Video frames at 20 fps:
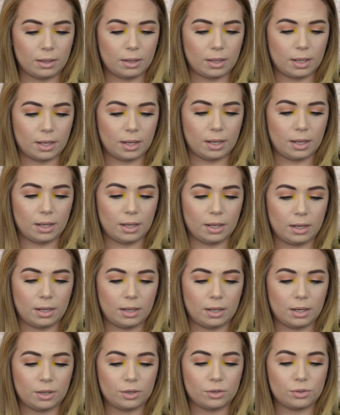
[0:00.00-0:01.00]

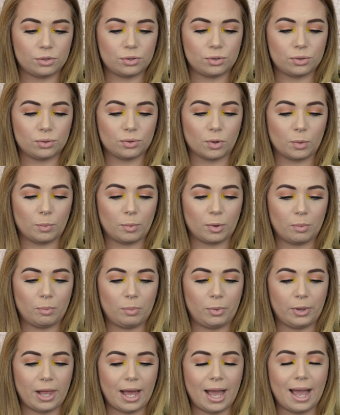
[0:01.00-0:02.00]
in Trooper
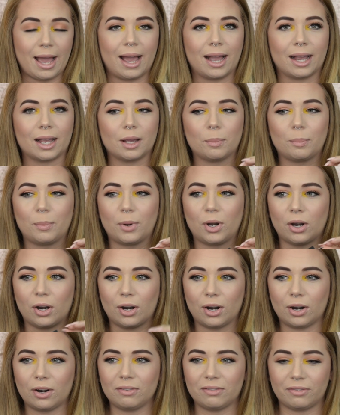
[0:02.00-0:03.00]
Black.
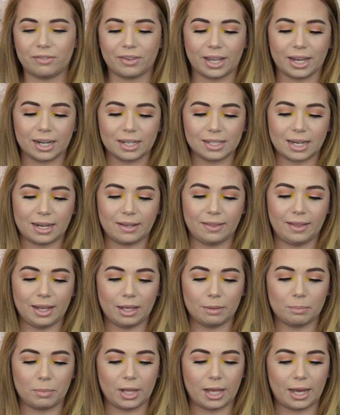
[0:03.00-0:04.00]
Perfect. I
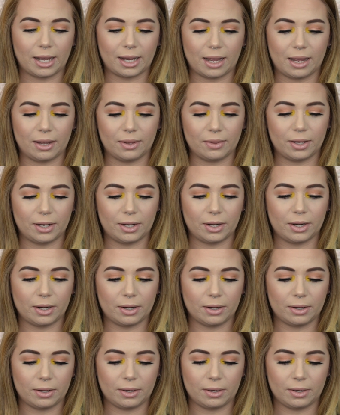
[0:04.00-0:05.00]
like black eyeliner.
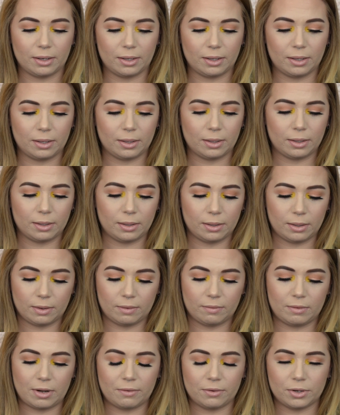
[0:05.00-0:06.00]

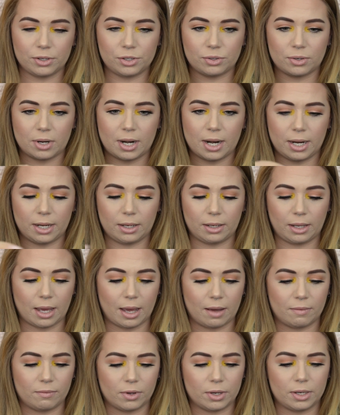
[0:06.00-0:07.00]
Never tried
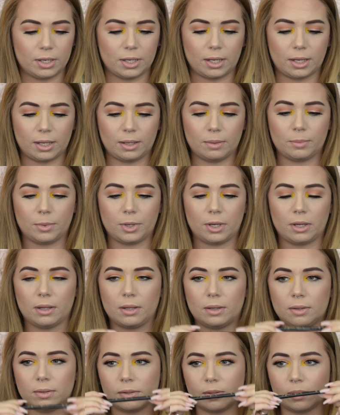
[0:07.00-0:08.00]
Kat Von D, but
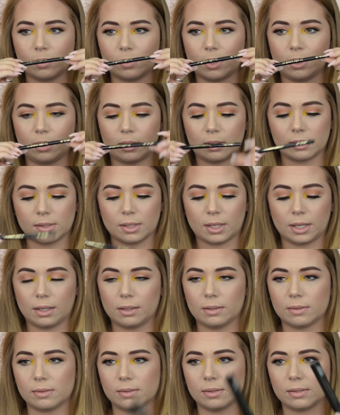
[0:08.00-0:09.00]
this is what it looks like.
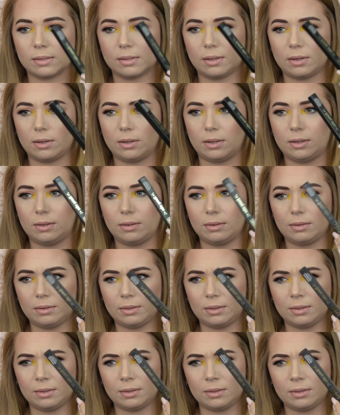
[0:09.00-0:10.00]
This is a little
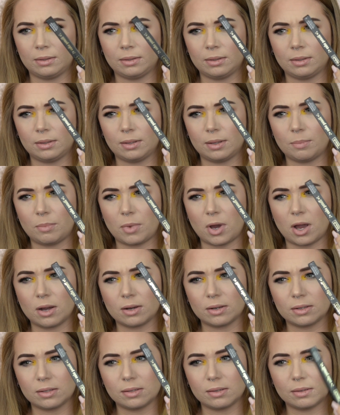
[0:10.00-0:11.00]

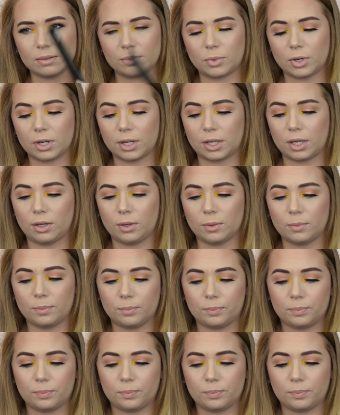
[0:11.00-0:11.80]
box. Pretty cute.